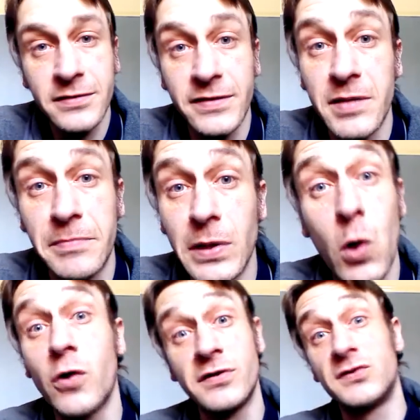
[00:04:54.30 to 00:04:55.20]
They
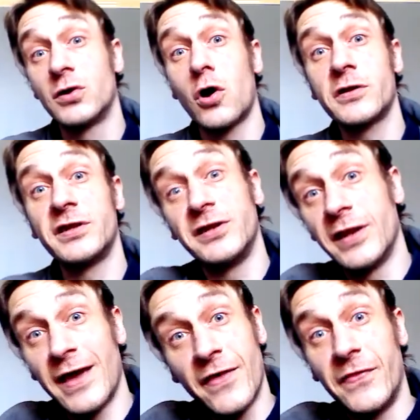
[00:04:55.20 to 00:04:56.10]
belong to God and
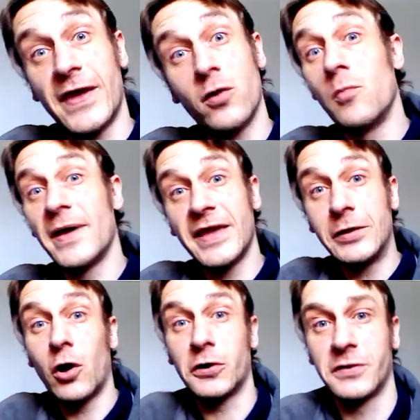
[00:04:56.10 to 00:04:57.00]
they obey
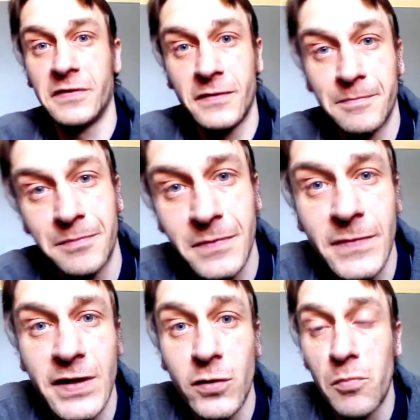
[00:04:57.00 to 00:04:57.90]
God.
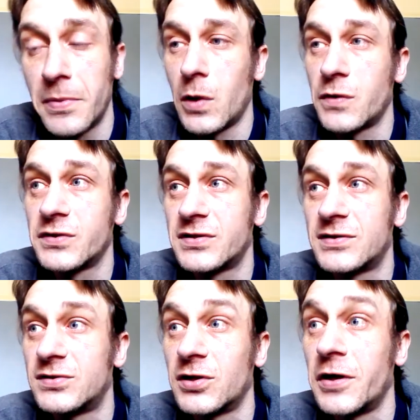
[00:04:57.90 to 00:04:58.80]
They don't belong
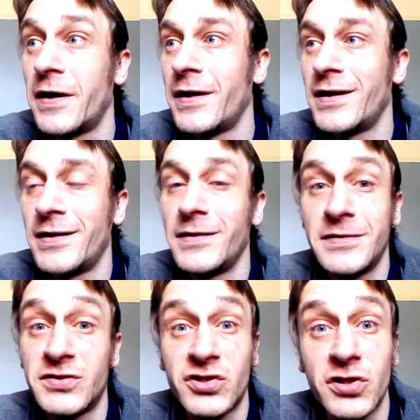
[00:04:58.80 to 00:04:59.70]
to
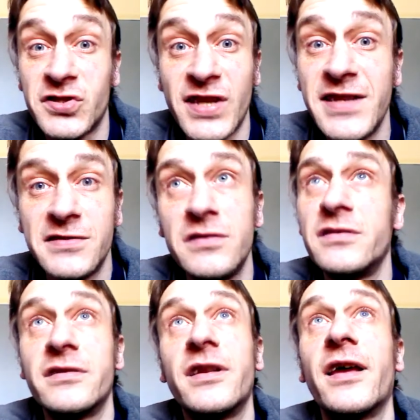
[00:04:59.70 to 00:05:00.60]
Satan,
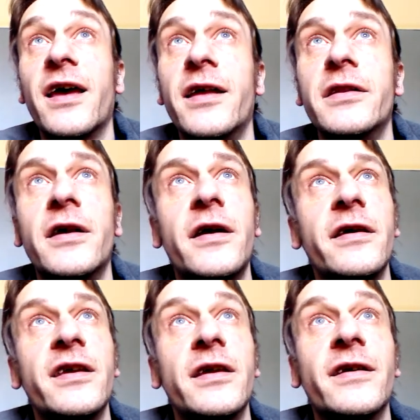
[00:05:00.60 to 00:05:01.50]
and
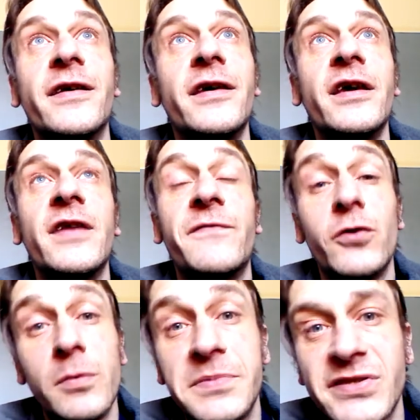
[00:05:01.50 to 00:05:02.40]
if
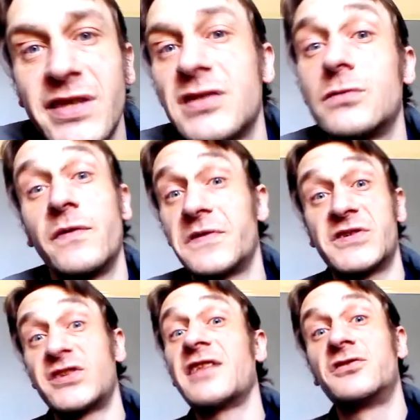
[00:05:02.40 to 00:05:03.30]
you're obsessed with
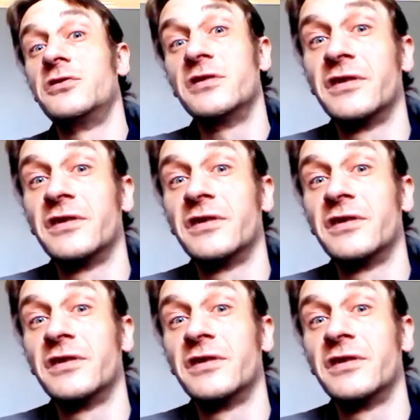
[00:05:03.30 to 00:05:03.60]
Saturn